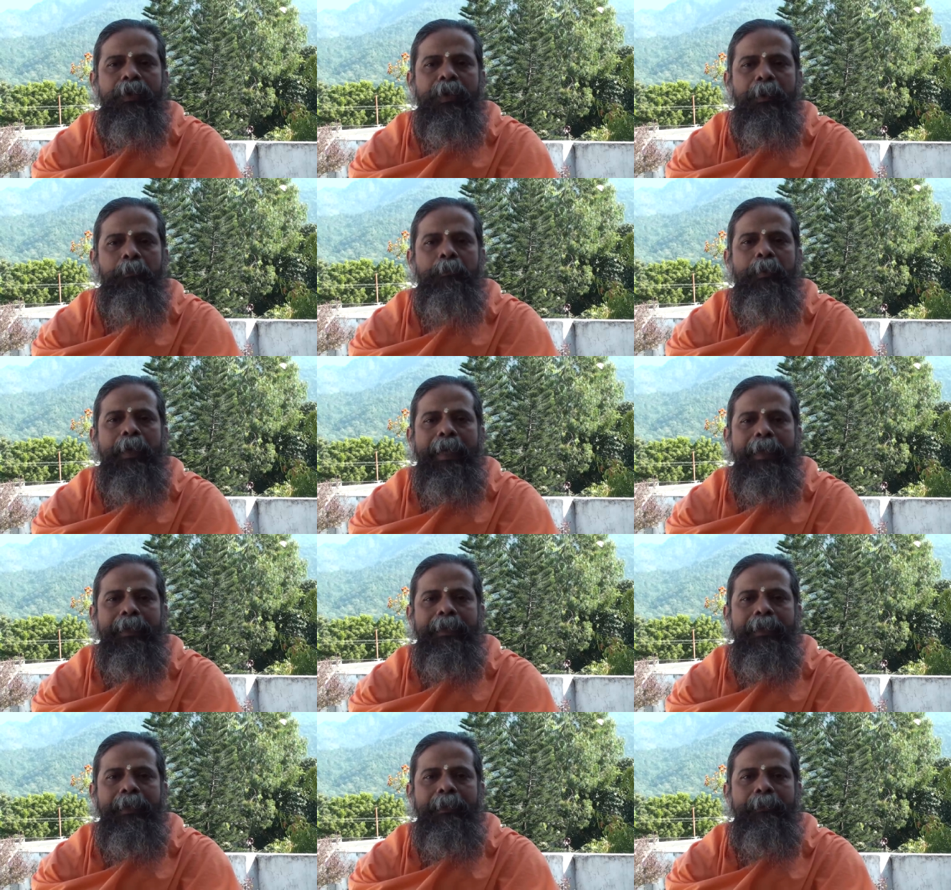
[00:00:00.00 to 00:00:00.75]
the
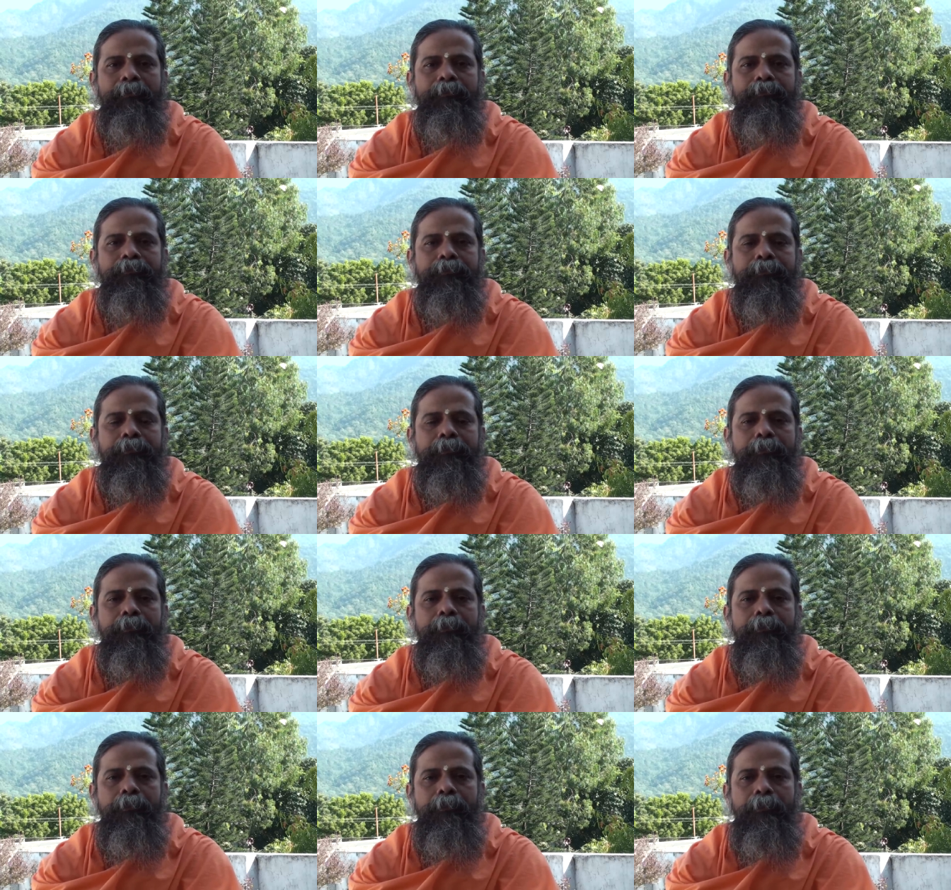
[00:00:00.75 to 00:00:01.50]
breath.
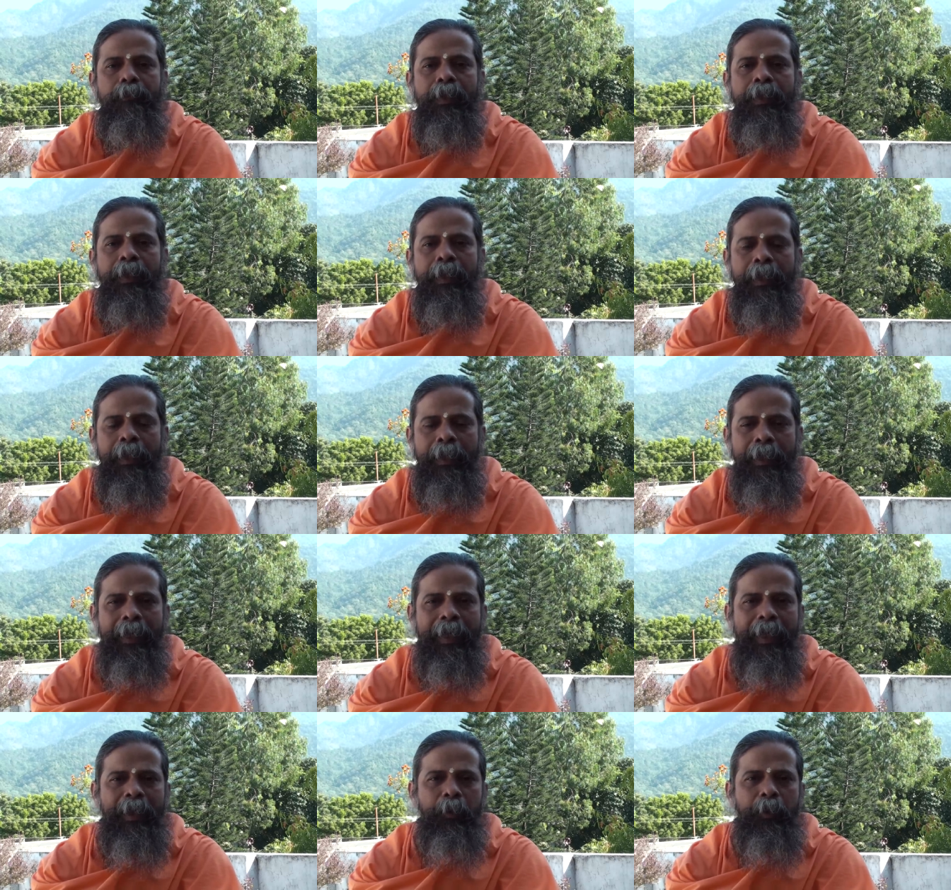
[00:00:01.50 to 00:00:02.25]

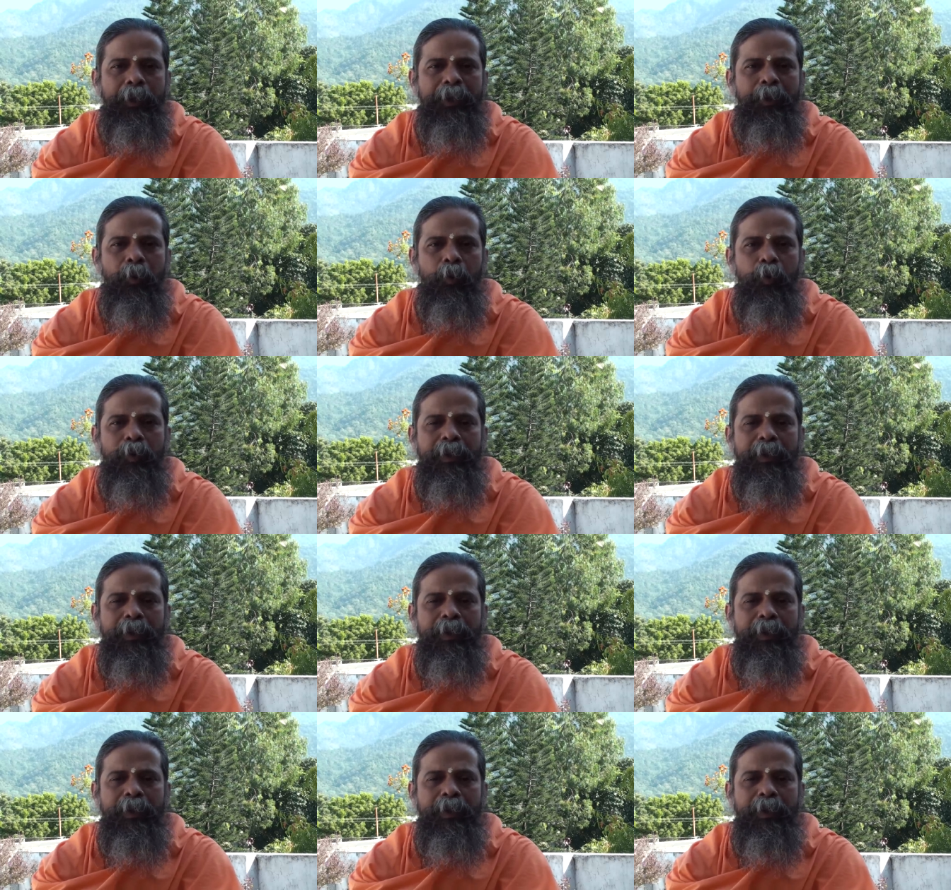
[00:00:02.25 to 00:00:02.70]
Here we do